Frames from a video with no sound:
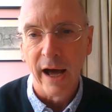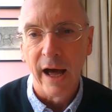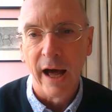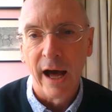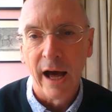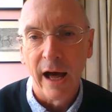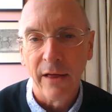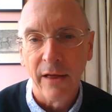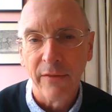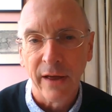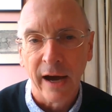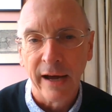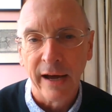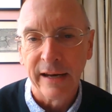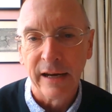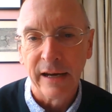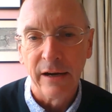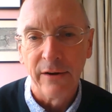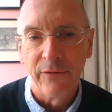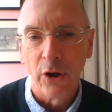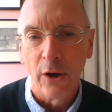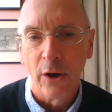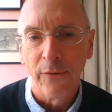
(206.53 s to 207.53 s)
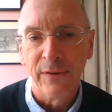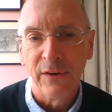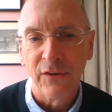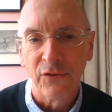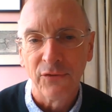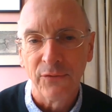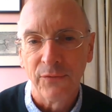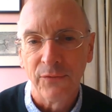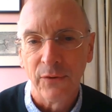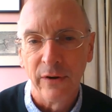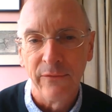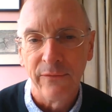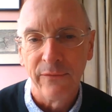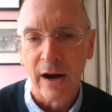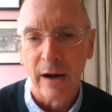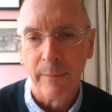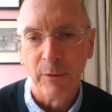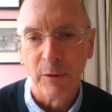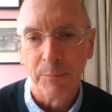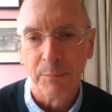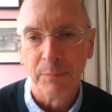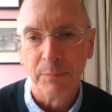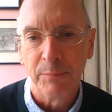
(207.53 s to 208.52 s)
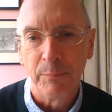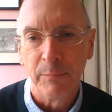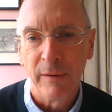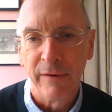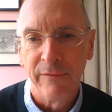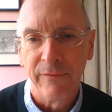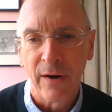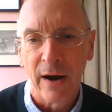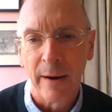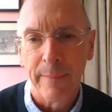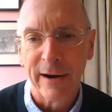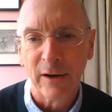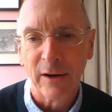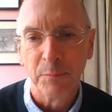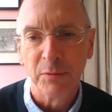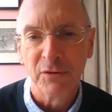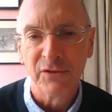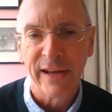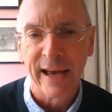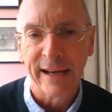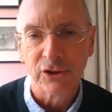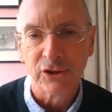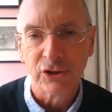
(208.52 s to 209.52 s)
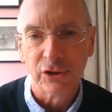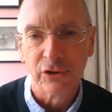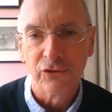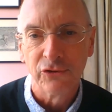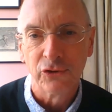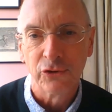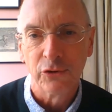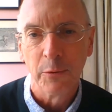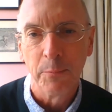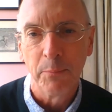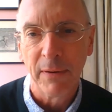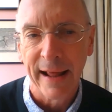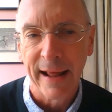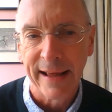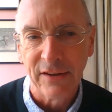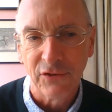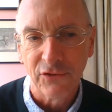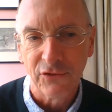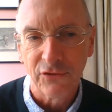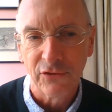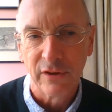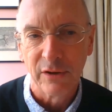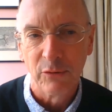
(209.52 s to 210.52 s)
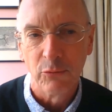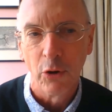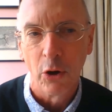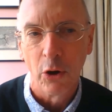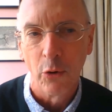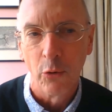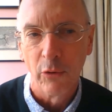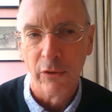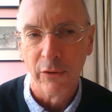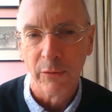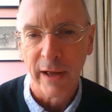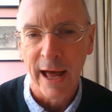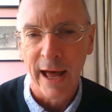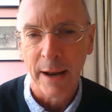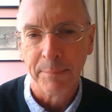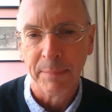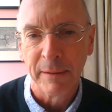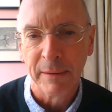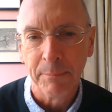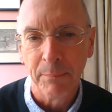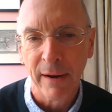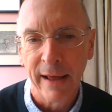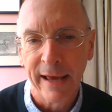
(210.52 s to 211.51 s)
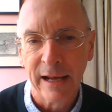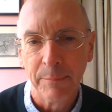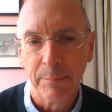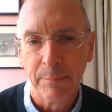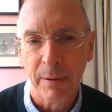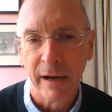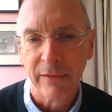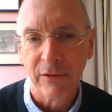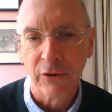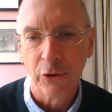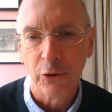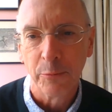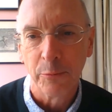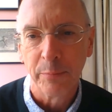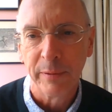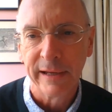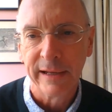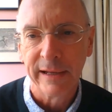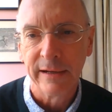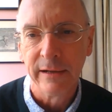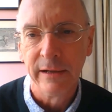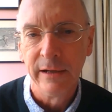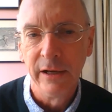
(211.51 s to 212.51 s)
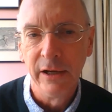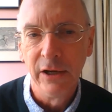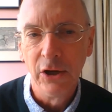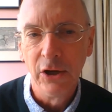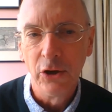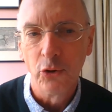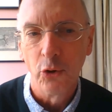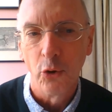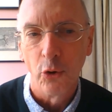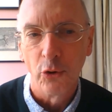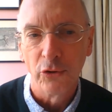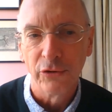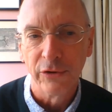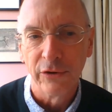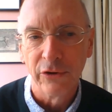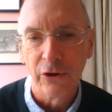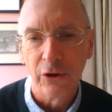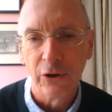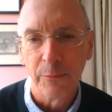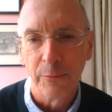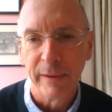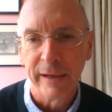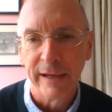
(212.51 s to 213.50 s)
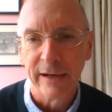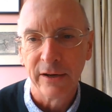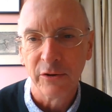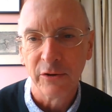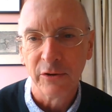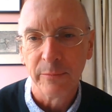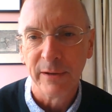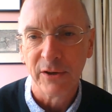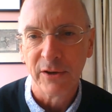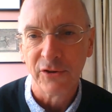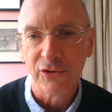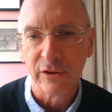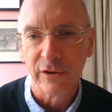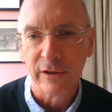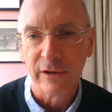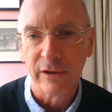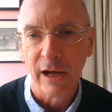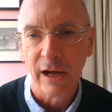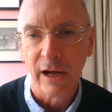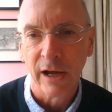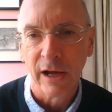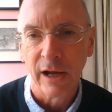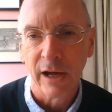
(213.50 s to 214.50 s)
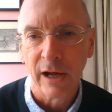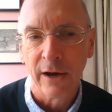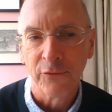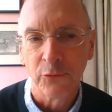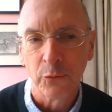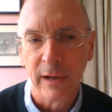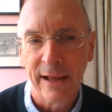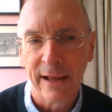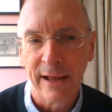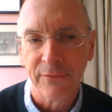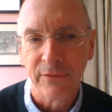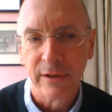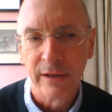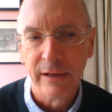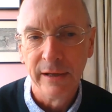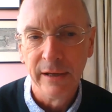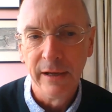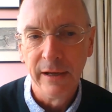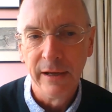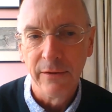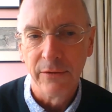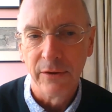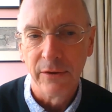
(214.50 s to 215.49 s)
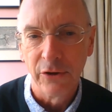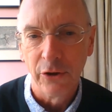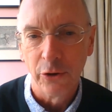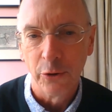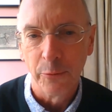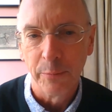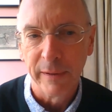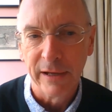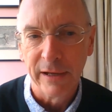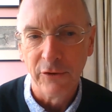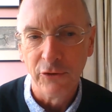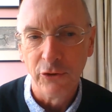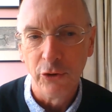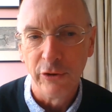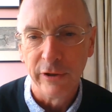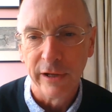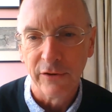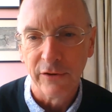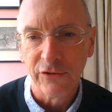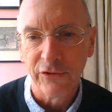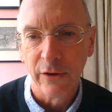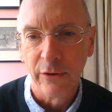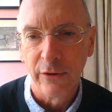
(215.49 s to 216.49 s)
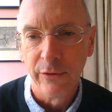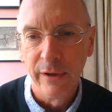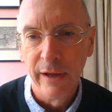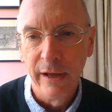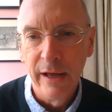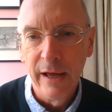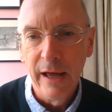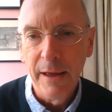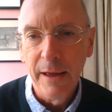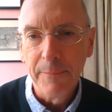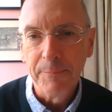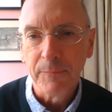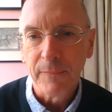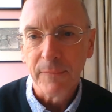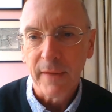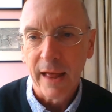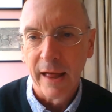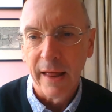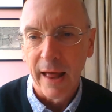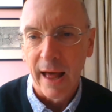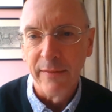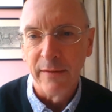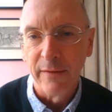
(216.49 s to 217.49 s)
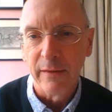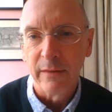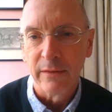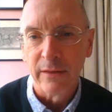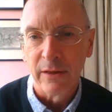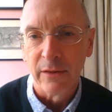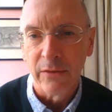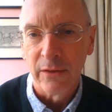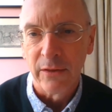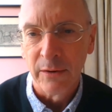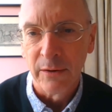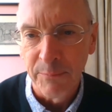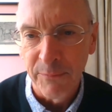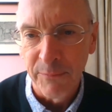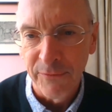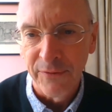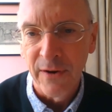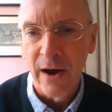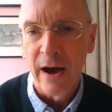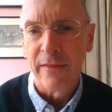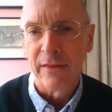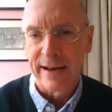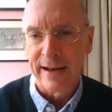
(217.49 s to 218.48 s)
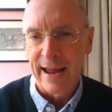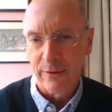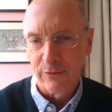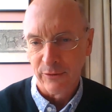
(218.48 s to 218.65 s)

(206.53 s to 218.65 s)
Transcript: the idea of an office for environmental protection to replace the role that had been played by the European Court and the European Commission after we left the European Union. So, and the further